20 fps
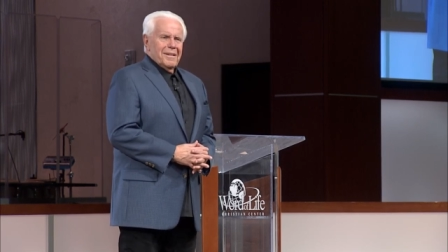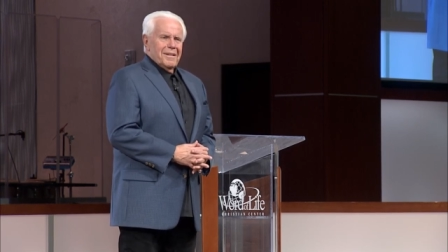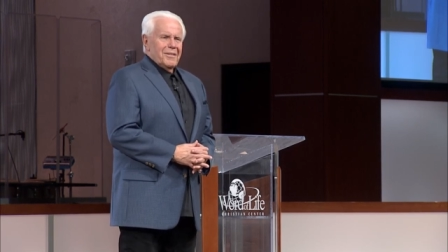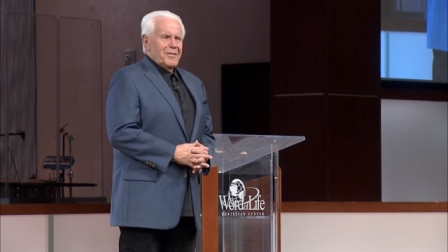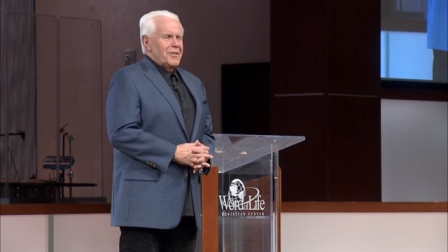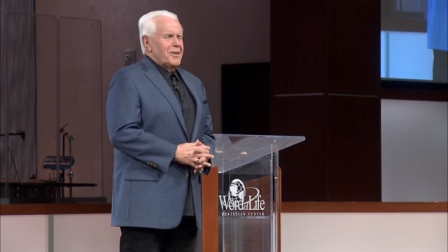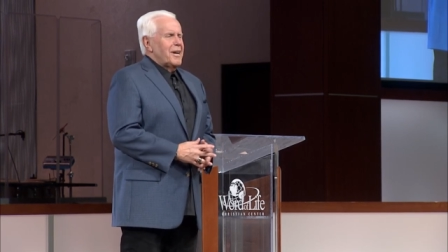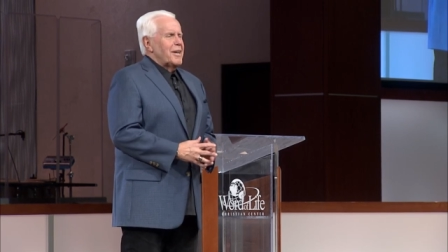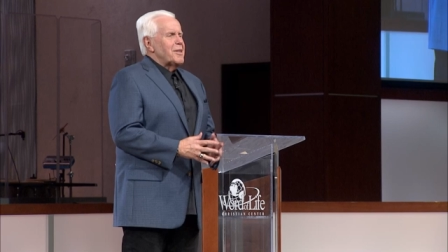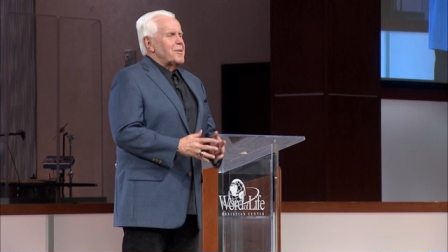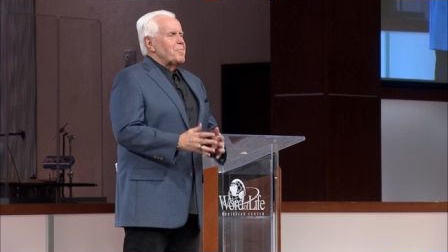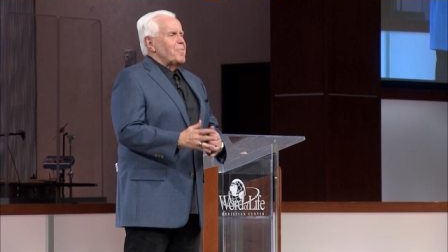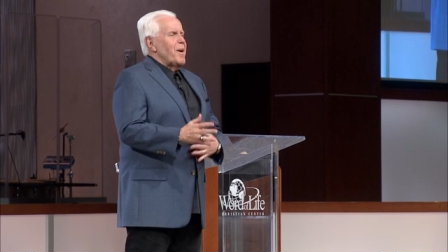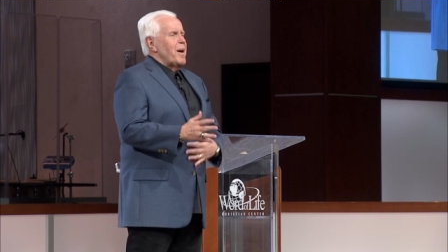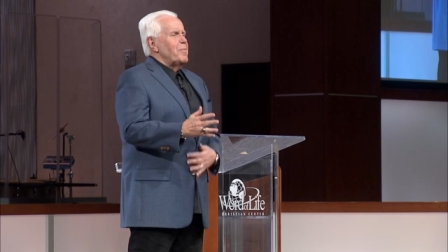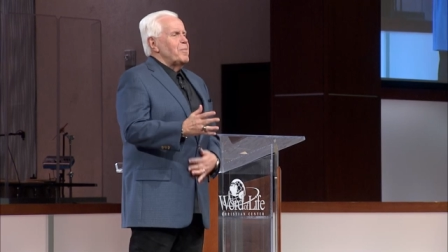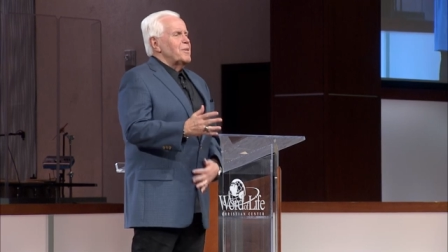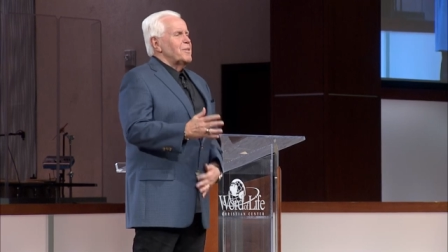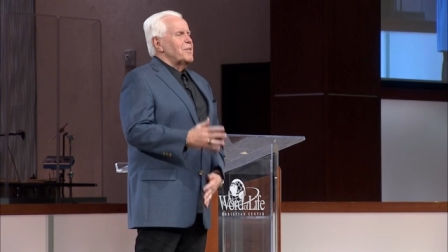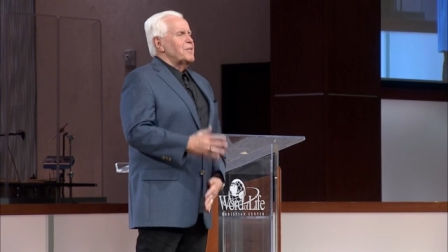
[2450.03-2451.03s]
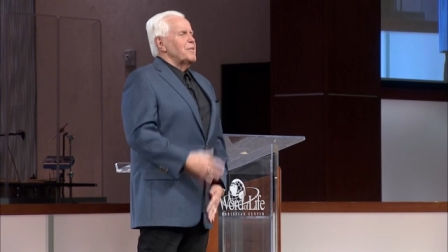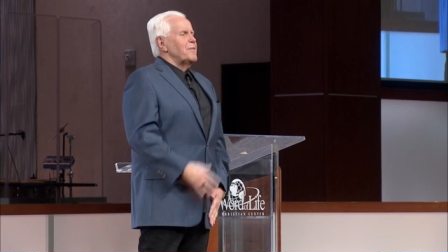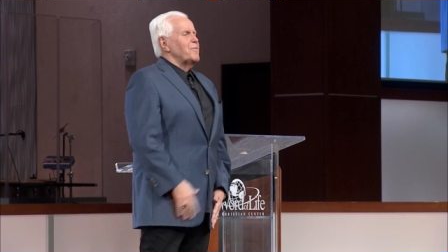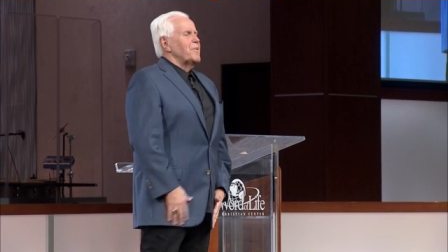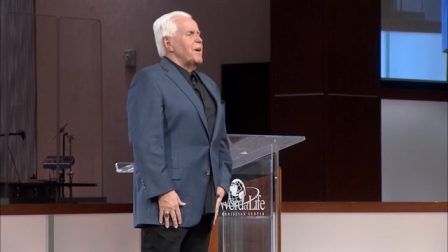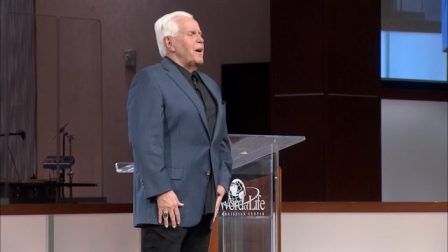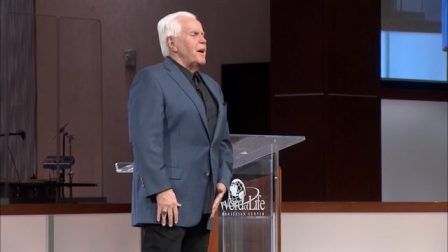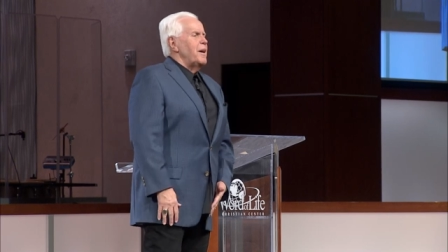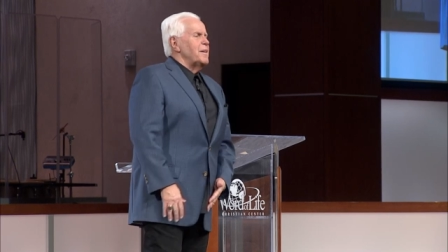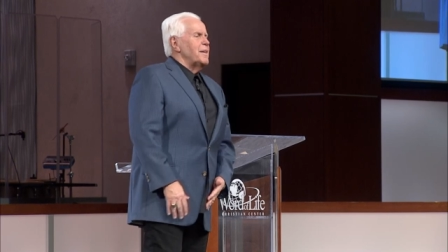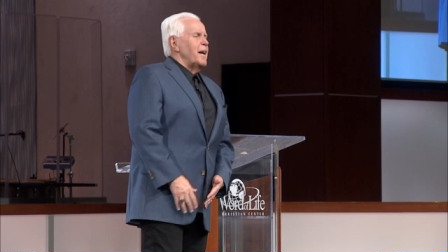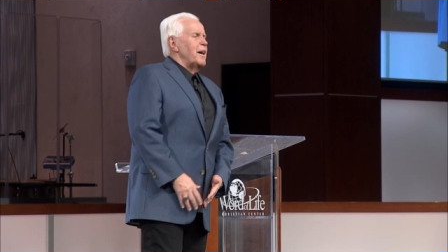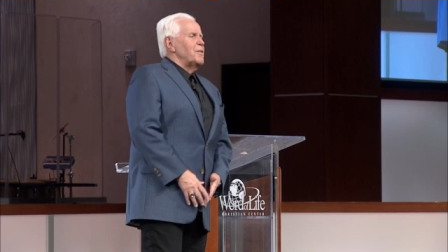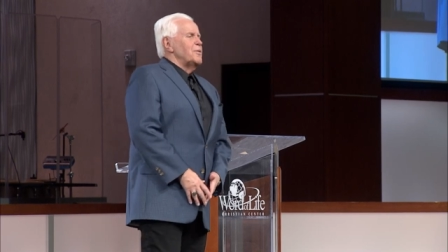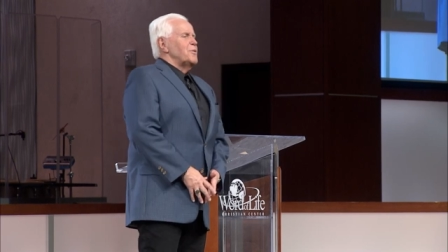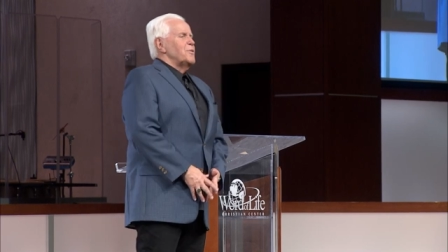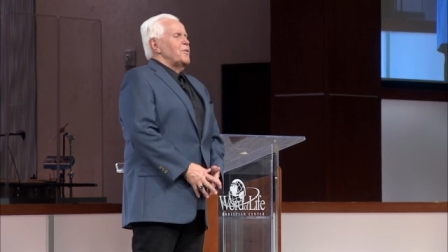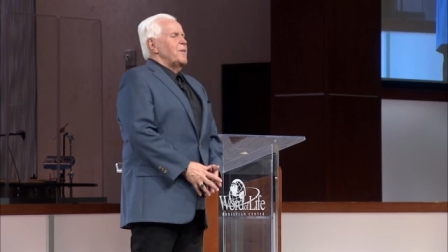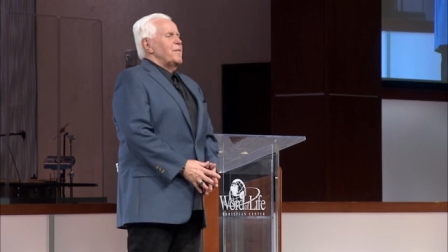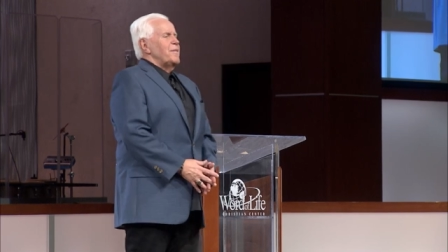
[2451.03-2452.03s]
you got the promises of God down
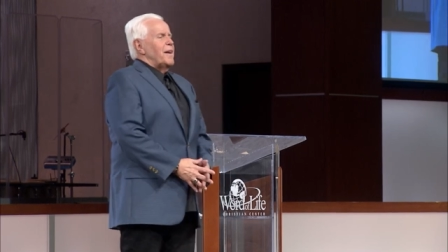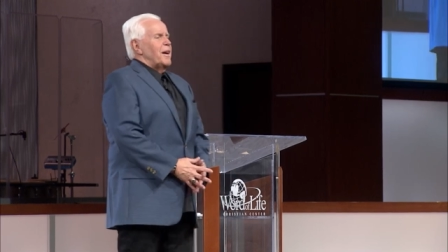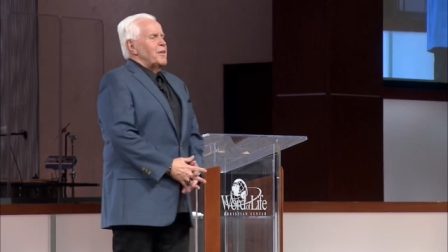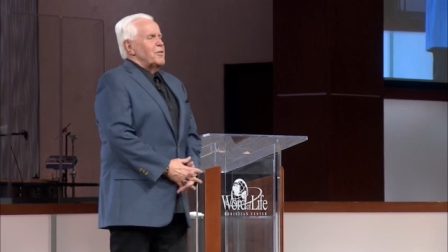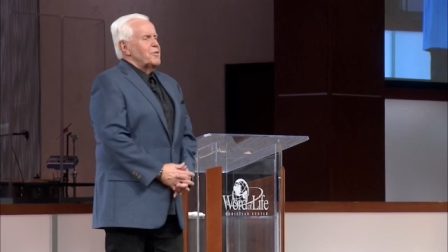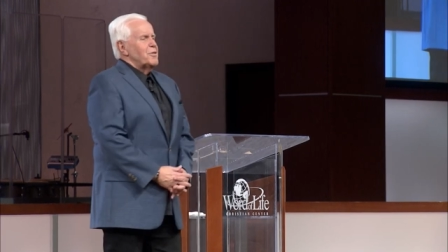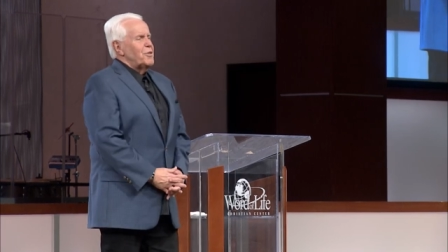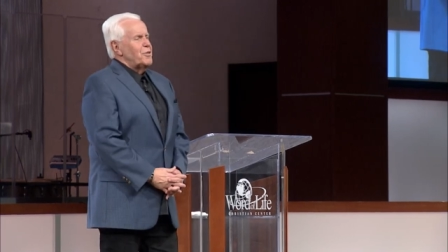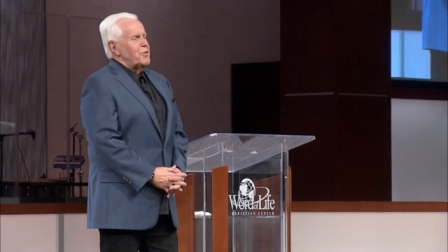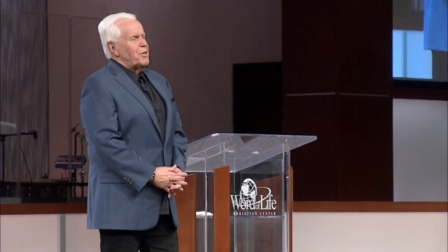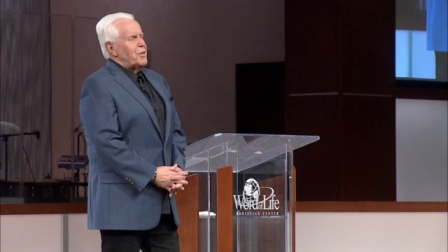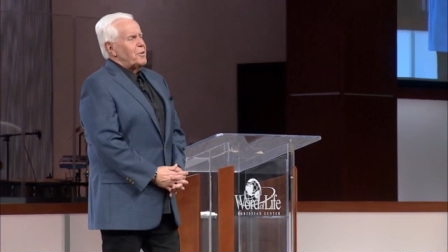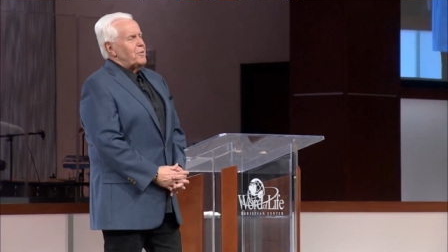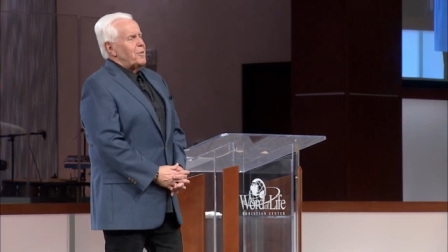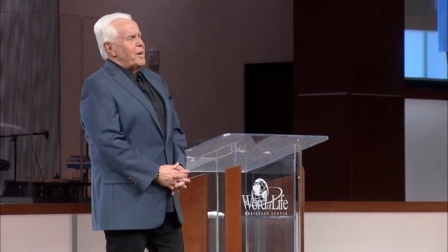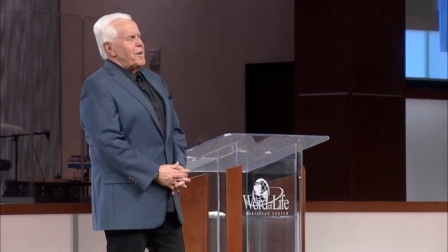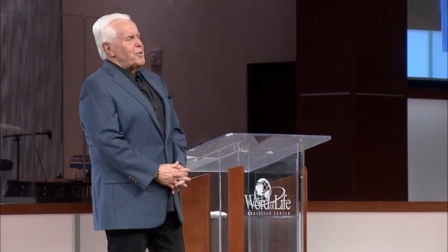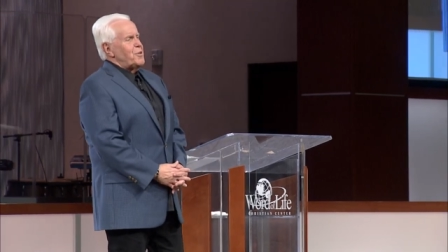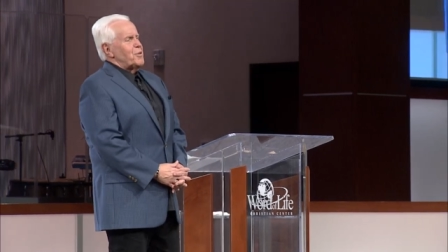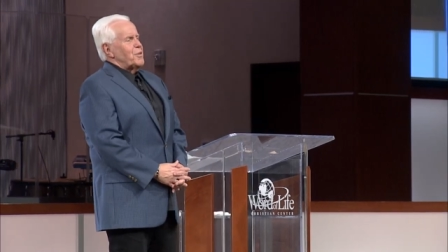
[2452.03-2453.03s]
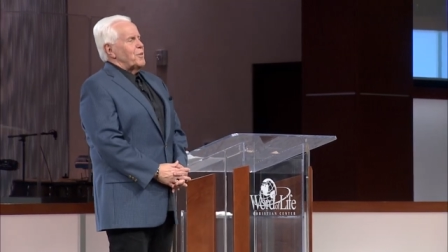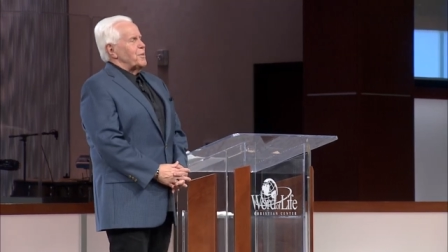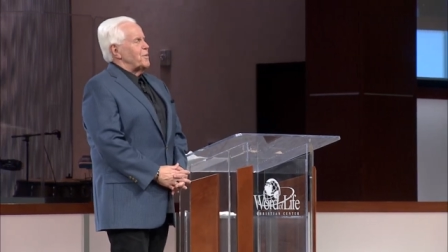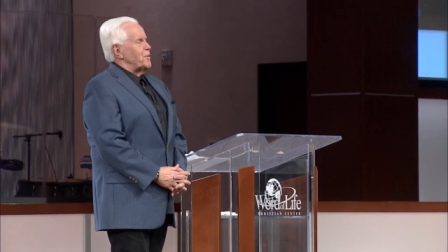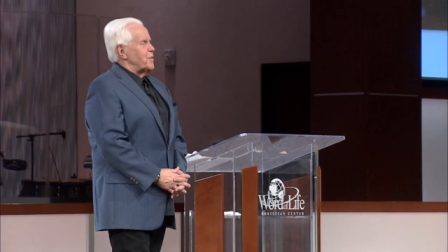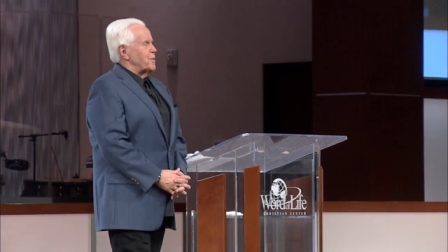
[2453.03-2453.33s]
to a thousand generations.